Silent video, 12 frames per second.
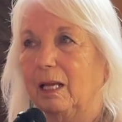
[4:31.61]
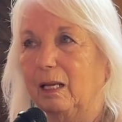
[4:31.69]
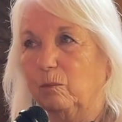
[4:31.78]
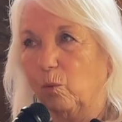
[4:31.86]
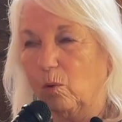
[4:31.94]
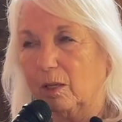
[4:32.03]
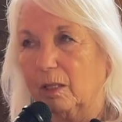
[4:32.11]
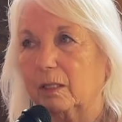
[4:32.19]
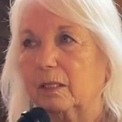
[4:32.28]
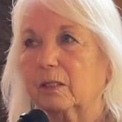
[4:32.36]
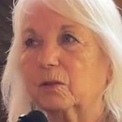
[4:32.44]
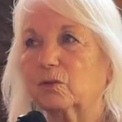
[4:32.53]
And
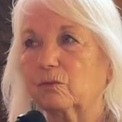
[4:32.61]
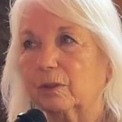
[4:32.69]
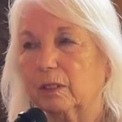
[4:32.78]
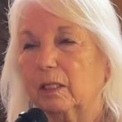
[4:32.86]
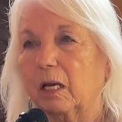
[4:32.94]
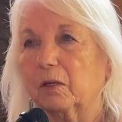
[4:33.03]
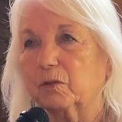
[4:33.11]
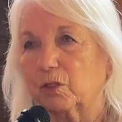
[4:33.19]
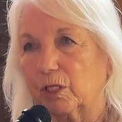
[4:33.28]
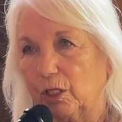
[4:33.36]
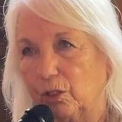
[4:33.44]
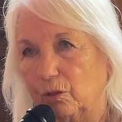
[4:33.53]
what is
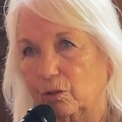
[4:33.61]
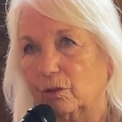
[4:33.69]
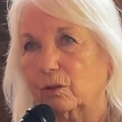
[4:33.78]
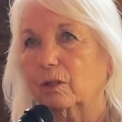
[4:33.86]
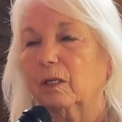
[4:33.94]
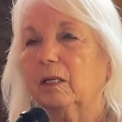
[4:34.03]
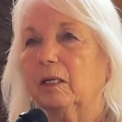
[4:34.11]
realized here